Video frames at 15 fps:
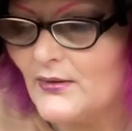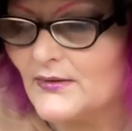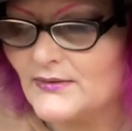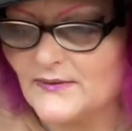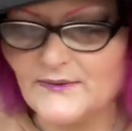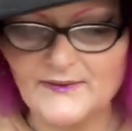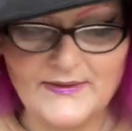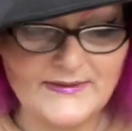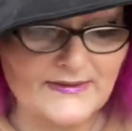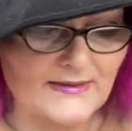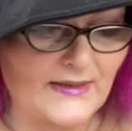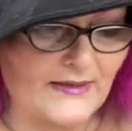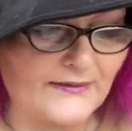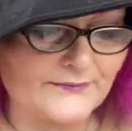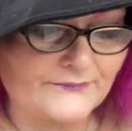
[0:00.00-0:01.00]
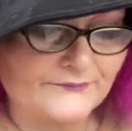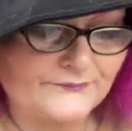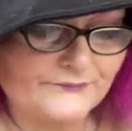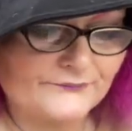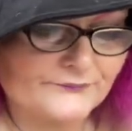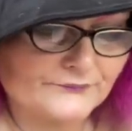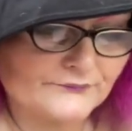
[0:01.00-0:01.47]
So there's that.
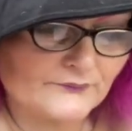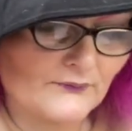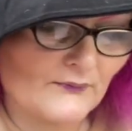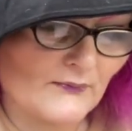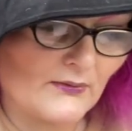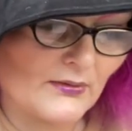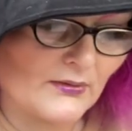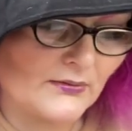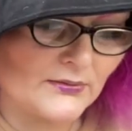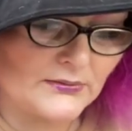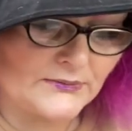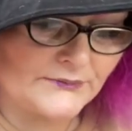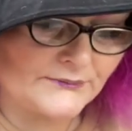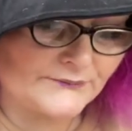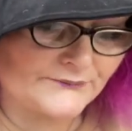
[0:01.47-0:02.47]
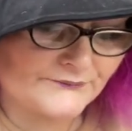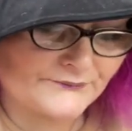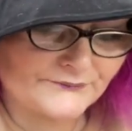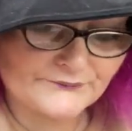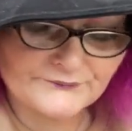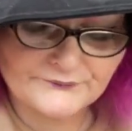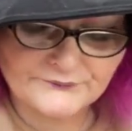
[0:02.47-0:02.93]

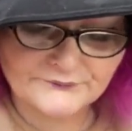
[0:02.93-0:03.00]
And